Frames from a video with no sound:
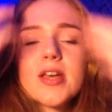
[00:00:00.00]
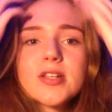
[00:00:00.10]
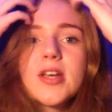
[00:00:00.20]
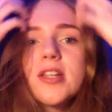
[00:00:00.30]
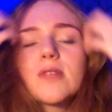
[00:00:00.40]

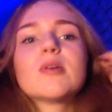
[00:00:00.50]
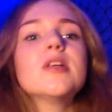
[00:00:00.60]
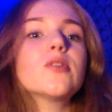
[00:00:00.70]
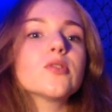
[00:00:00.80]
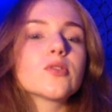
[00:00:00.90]
She has a
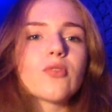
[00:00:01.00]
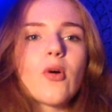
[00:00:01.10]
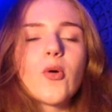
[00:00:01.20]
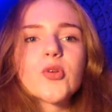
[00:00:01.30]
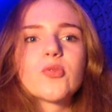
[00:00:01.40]
really good
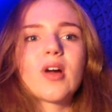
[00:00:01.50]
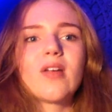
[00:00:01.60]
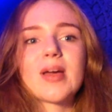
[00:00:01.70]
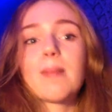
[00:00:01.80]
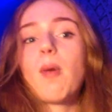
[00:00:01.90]
vocals for kind
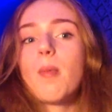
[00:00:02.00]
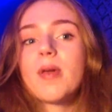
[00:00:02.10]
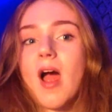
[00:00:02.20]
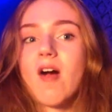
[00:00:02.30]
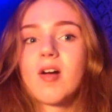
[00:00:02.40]
of like
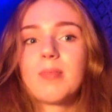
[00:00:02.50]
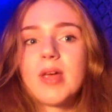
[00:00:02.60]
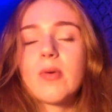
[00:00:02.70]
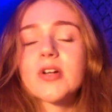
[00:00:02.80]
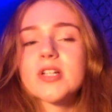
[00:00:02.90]
poppy
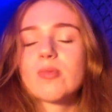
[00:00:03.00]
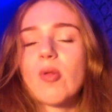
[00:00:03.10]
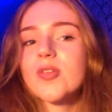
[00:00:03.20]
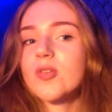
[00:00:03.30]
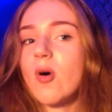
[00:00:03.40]
R&B, which is
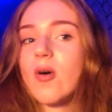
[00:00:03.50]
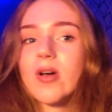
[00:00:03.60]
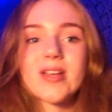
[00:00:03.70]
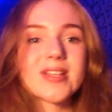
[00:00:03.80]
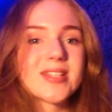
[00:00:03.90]
what the song
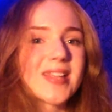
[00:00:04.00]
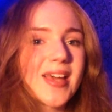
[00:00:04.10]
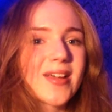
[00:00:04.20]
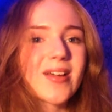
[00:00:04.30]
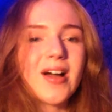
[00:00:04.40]
is
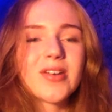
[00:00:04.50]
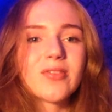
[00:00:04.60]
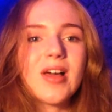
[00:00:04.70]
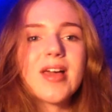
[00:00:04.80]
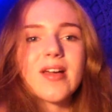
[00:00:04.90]
like kind
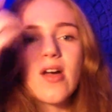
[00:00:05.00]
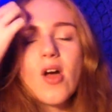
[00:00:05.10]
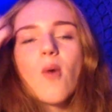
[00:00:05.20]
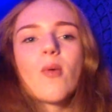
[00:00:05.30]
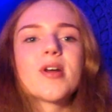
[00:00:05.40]
of like,
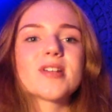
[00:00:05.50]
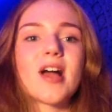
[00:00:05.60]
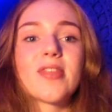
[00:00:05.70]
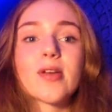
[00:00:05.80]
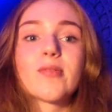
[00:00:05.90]
which
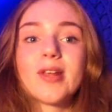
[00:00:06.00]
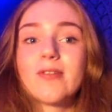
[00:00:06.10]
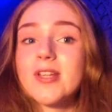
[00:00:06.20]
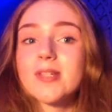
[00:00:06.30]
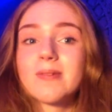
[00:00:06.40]
I think really
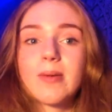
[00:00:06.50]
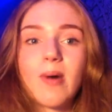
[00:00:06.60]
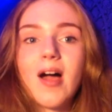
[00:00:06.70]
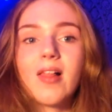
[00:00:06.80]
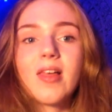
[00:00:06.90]
fits really
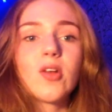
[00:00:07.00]
well.